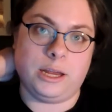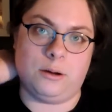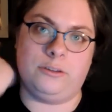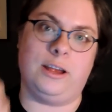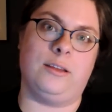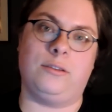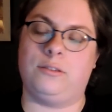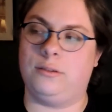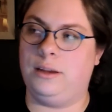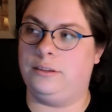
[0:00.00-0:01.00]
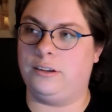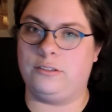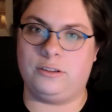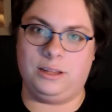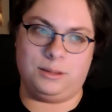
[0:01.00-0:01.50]
you know, which has
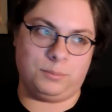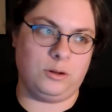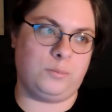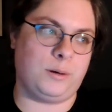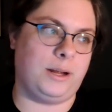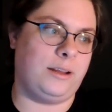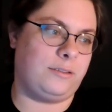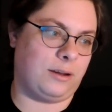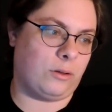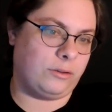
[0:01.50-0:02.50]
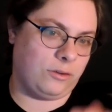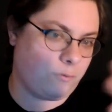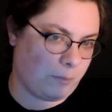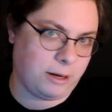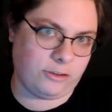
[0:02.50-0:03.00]
essentially the blueprints and all this
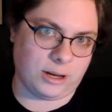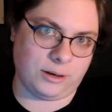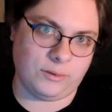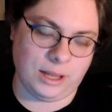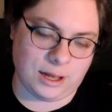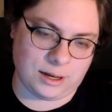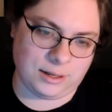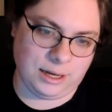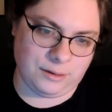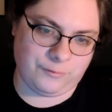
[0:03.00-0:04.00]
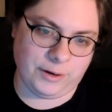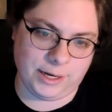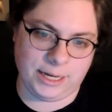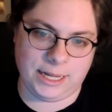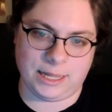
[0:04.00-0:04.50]
information on on
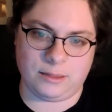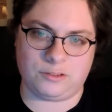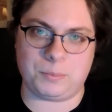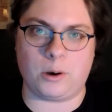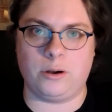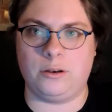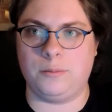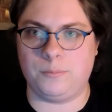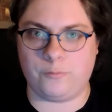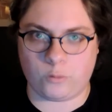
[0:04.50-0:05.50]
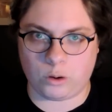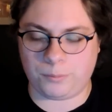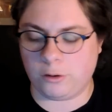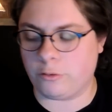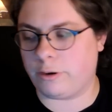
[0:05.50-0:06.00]
Infinity and the Spartan Four
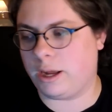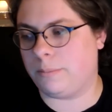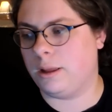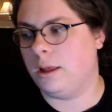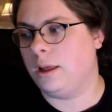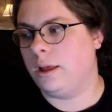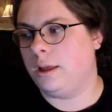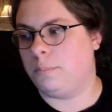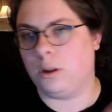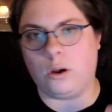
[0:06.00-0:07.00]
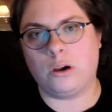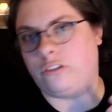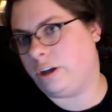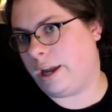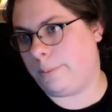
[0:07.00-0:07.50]
program,
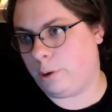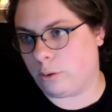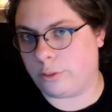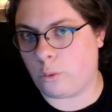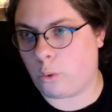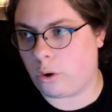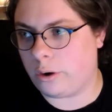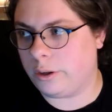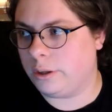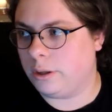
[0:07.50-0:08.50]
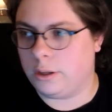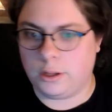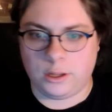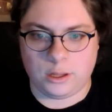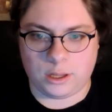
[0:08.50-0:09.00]
belongs to Gabriel Thorne.
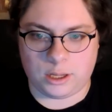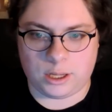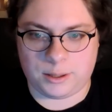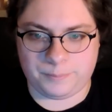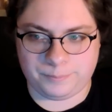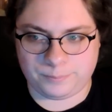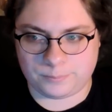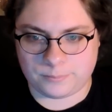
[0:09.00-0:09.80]
Um,